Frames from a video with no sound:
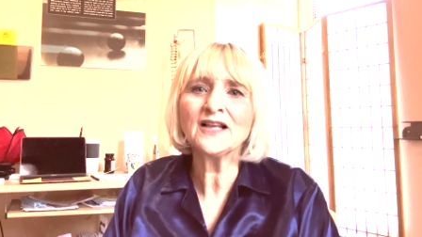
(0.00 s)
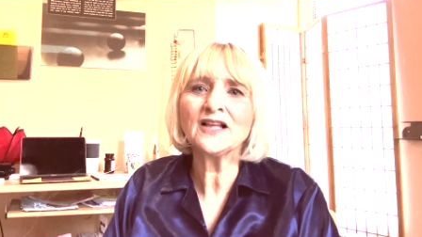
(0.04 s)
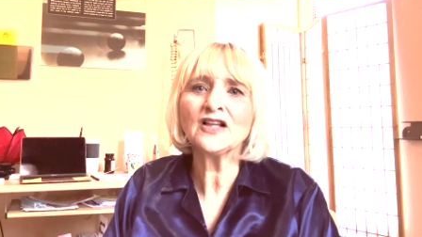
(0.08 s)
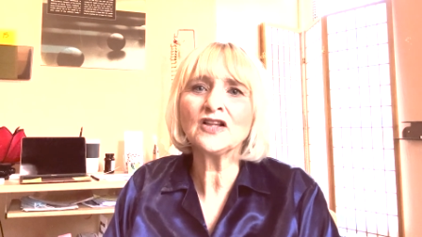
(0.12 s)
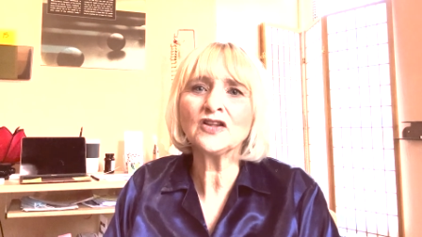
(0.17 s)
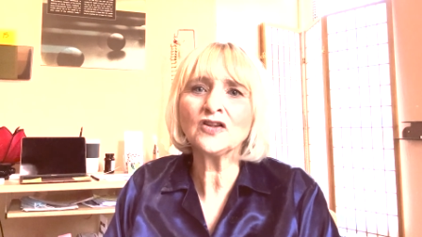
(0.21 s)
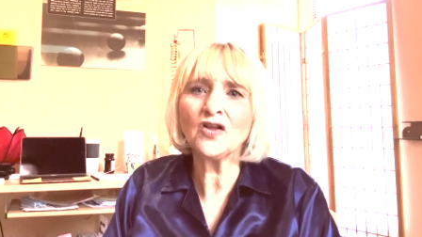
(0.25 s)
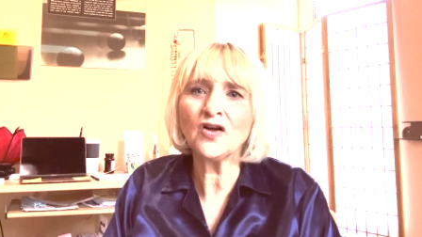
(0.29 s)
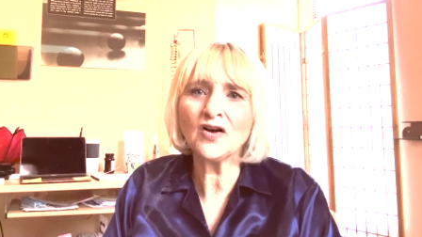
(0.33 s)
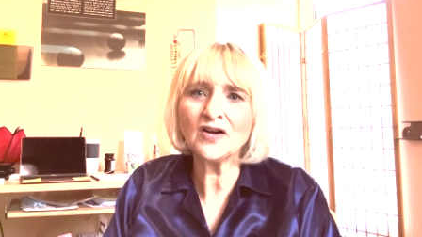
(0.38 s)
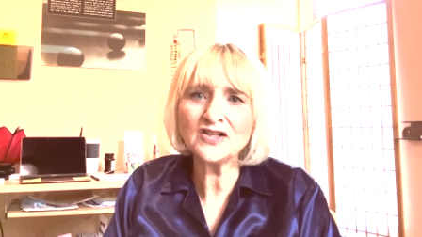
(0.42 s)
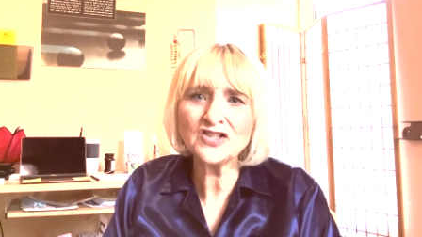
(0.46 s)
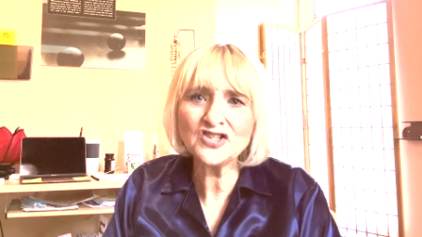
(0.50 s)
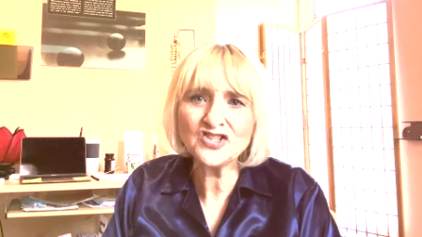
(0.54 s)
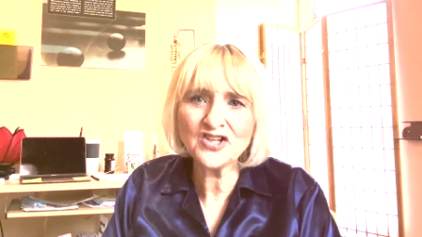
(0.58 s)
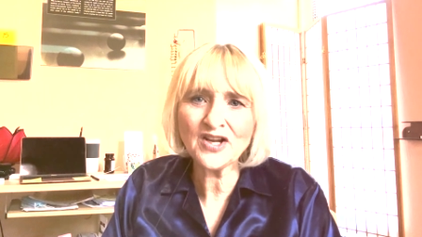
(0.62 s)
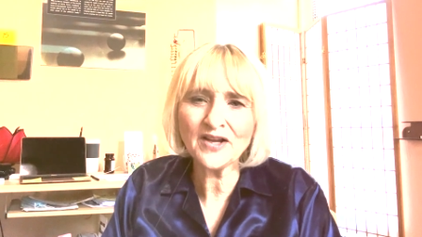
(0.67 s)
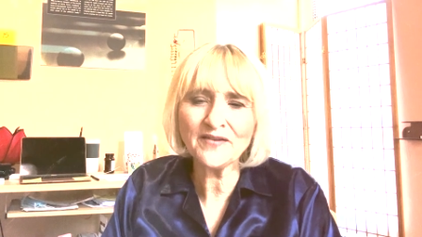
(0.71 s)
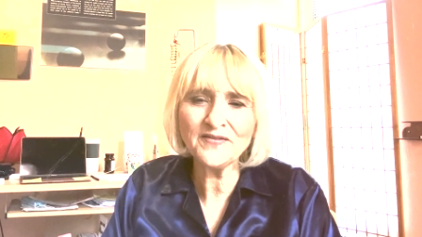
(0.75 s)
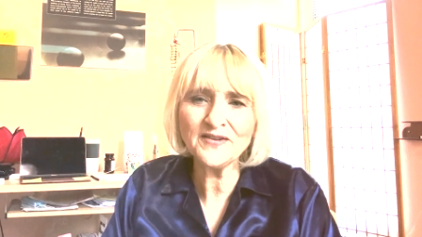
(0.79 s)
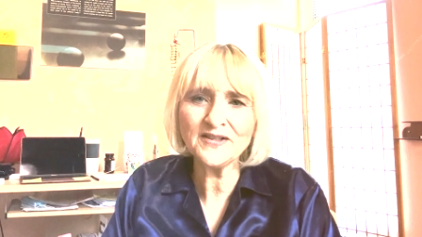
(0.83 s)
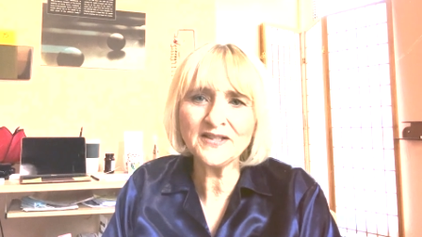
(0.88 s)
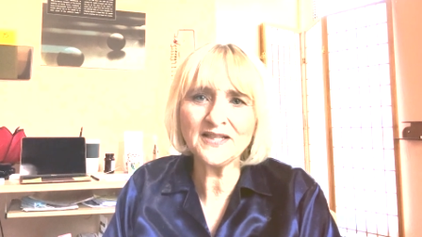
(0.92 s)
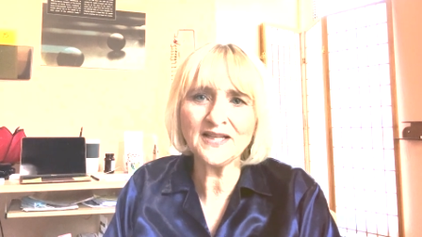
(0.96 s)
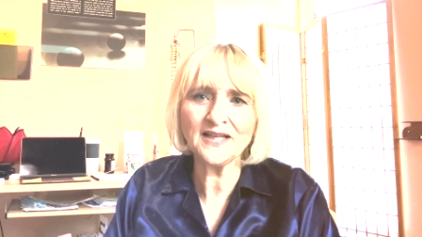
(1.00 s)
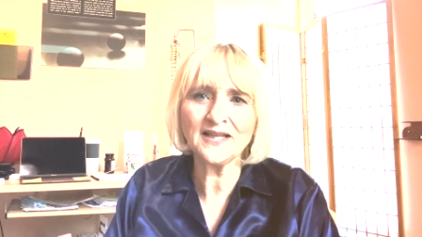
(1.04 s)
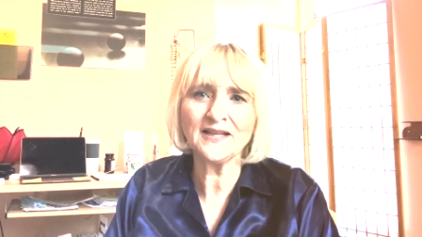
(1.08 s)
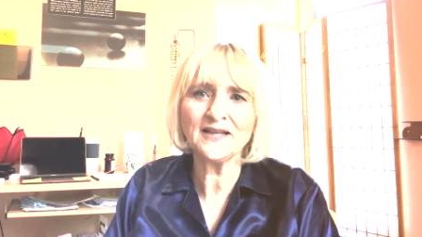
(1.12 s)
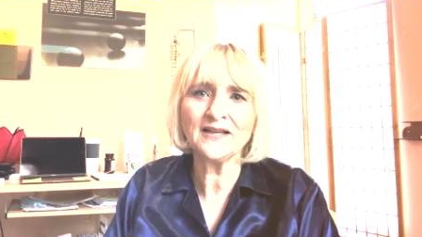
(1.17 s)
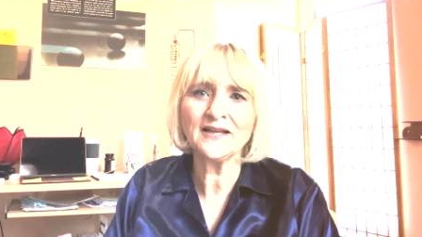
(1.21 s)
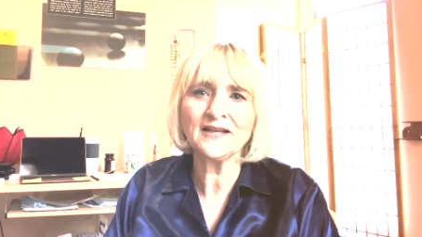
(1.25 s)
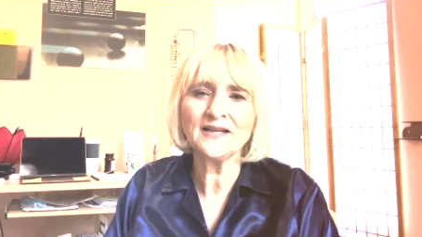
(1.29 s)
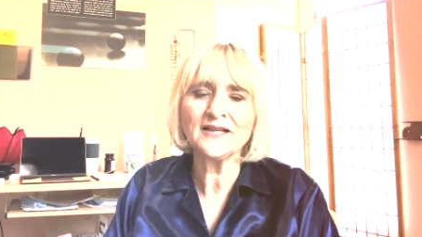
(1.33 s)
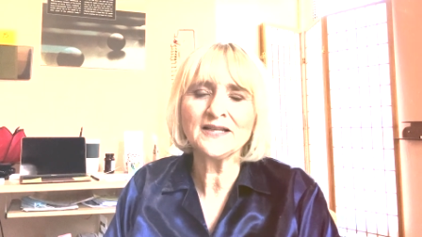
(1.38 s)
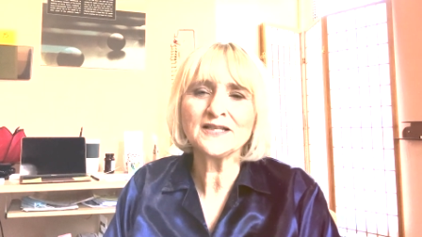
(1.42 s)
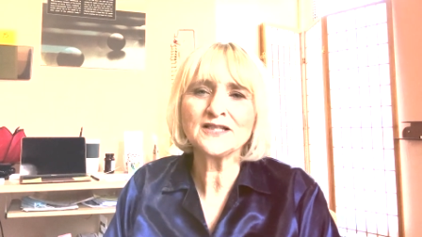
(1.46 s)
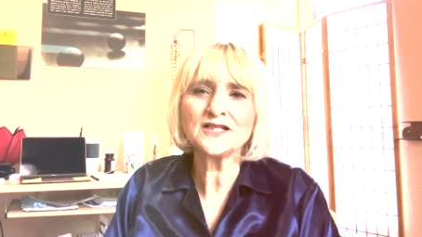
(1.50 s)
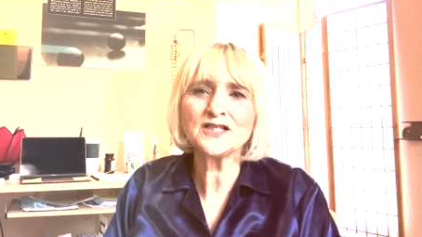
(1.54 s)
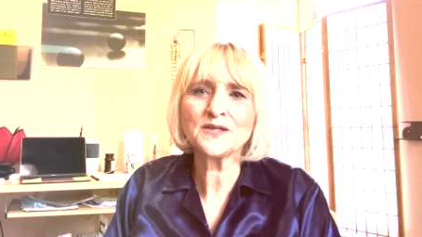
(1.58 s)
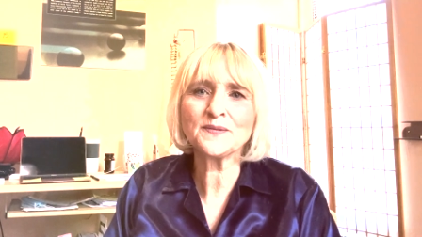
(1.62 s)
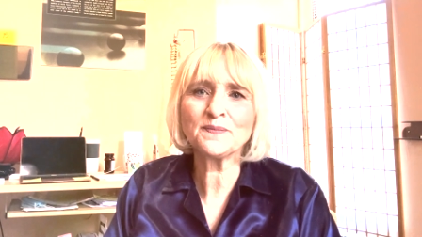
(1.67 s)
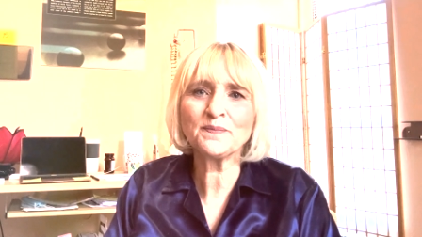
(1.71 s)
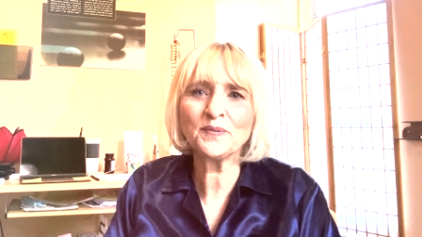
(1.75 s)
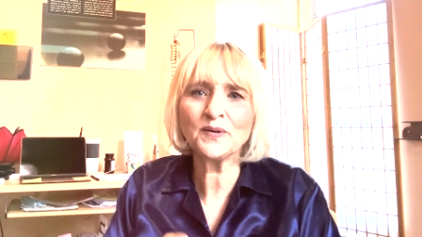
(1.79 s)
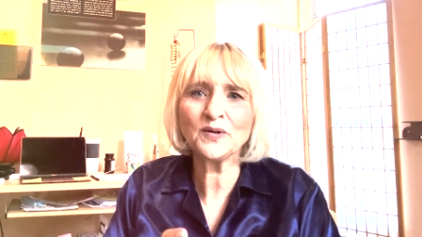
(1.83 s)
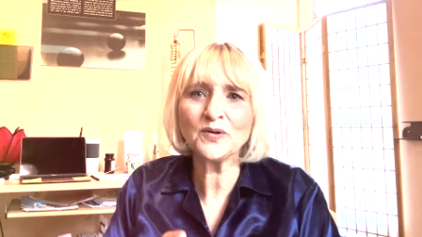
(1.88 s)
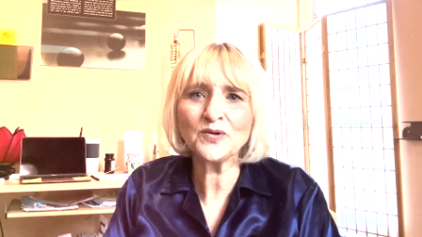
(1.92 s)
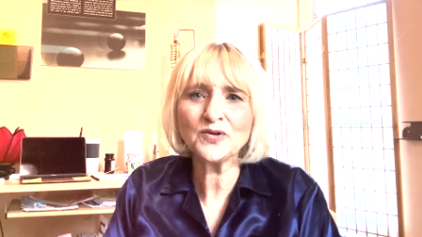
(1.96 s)
longevity,
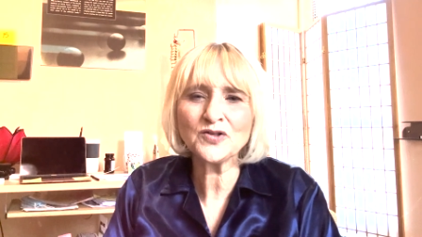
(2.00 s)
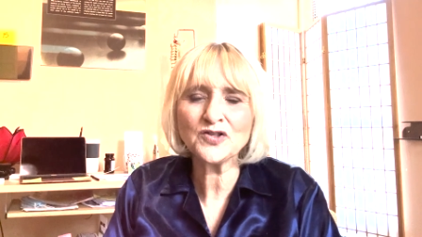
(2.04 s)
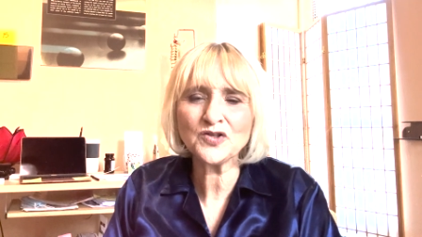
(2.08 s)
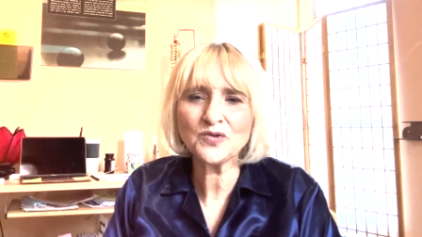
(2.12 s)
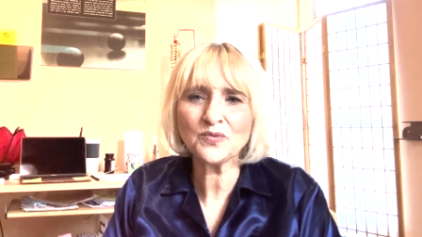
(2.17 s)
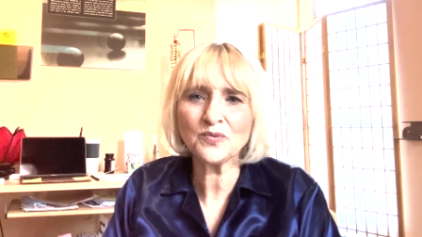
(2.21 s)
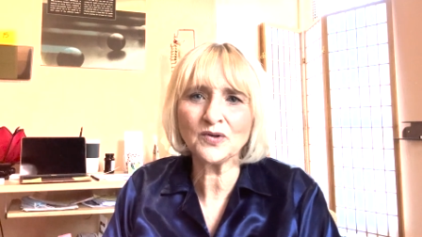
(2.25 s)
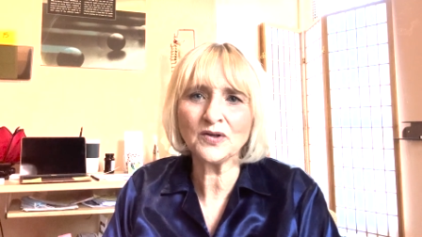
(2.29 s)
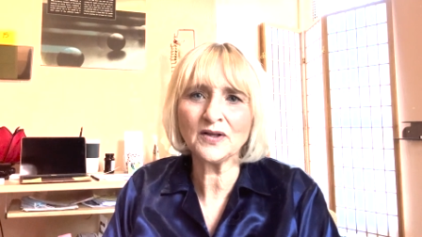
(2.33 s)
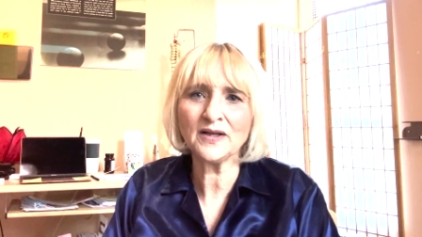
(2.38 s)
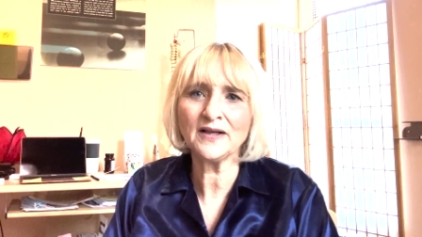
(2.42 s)
spiritual